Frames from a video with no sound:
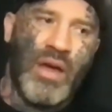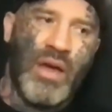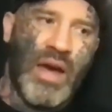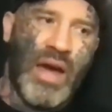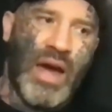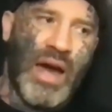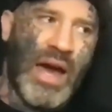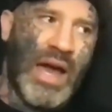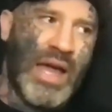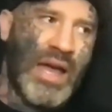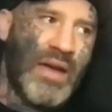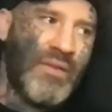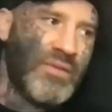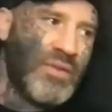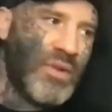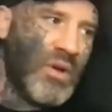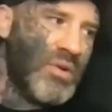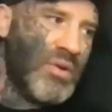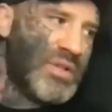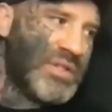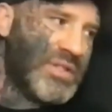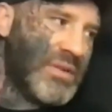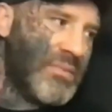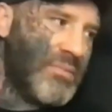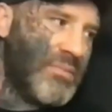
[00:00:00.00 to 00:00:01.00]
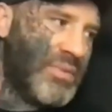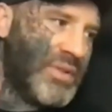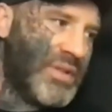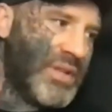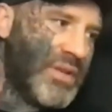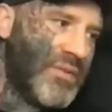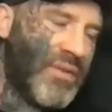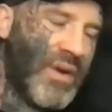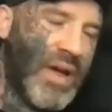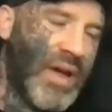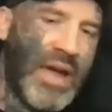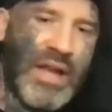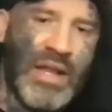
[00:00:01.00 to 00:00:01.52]
I have no sympathy
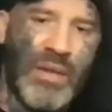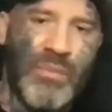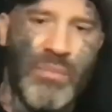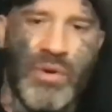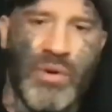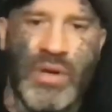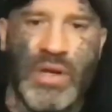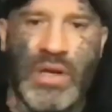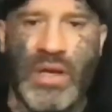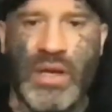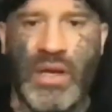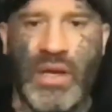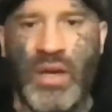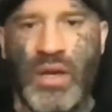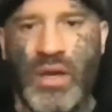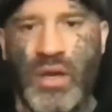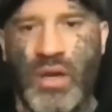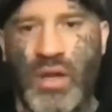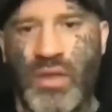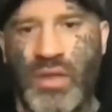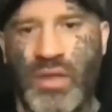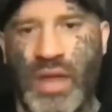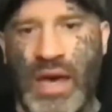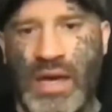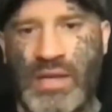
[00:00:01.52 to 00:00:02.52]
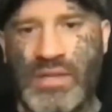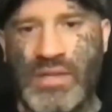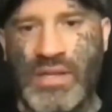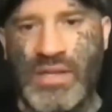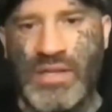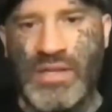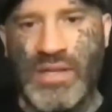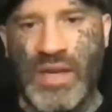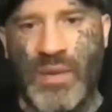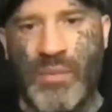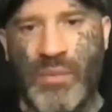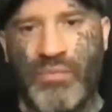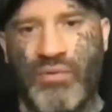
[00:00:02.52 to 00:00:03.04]
for anybody that has the
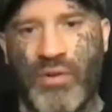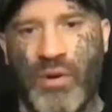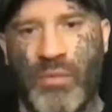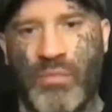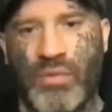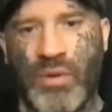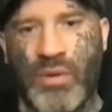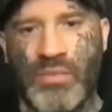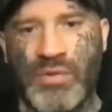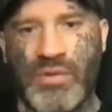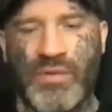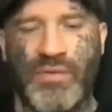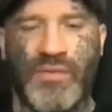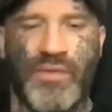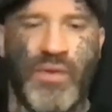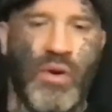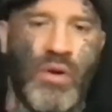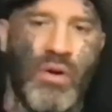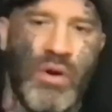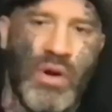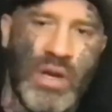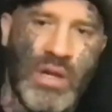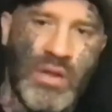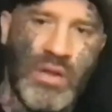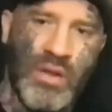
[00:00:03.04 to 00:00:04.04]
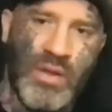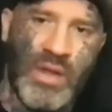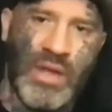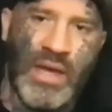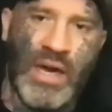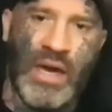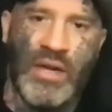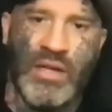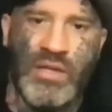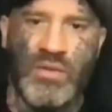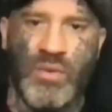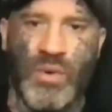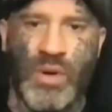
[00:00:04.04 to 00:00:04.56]
same problems at 40 that they
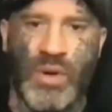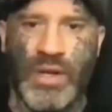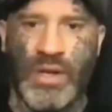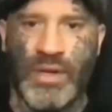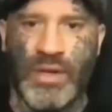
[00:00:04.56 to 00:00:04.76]
had at 20.